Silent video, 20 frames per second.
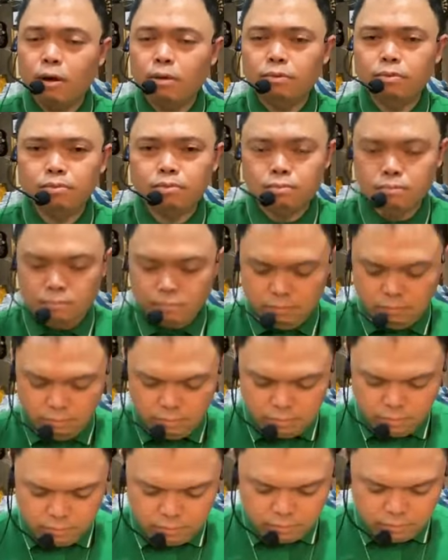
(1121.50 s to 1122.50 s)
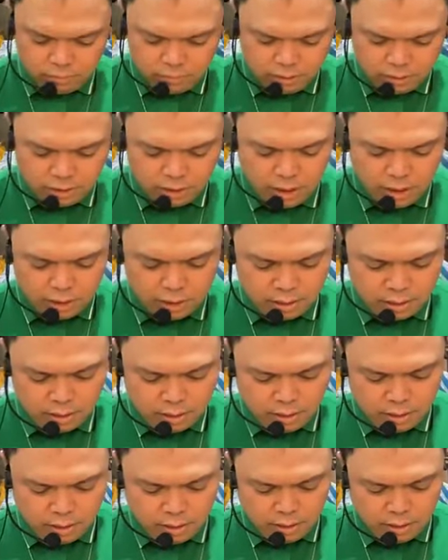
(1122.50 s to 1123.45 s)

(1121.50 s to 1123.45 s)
No. That's not.